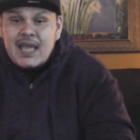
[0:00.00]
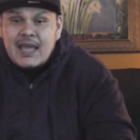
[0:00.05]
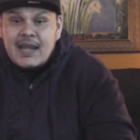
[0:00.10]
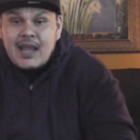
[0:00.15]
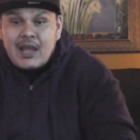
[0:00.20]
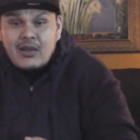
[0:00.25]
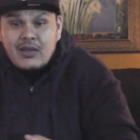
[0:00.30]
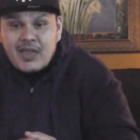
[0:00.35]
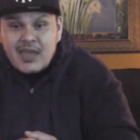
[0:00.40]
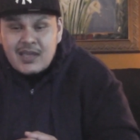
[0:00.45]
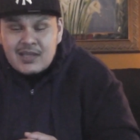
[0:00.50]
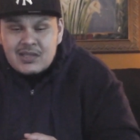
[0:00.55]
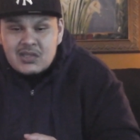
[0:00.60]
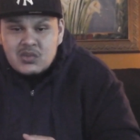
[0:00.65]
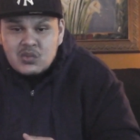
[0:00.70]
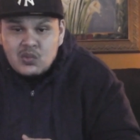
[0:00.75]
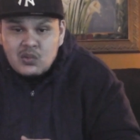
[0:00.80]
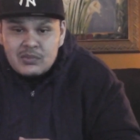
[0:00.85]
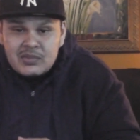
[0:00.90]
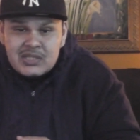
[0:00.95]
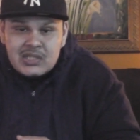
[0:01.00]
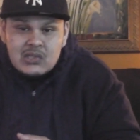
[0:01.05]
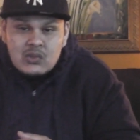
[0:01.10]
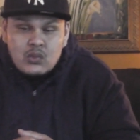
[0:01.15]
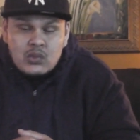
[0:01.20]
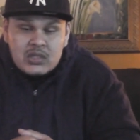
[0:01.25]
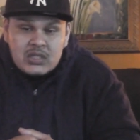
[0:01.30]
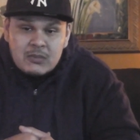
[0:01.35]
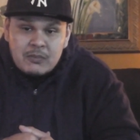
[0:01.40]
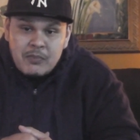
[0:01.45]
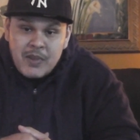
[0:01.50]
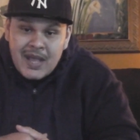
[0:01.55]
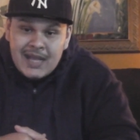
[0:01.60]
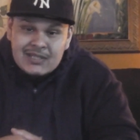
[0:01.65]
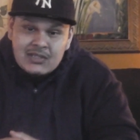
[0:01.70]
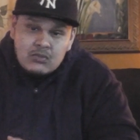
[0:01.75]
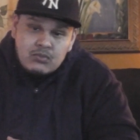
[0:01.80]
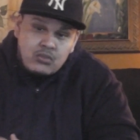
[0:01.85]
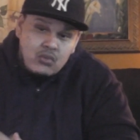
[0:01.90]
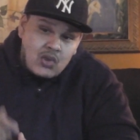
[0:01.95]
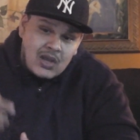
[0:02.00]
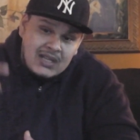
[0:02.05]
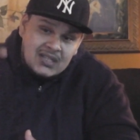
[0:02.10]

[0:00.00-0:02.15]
and I'll get to them as soon as possible.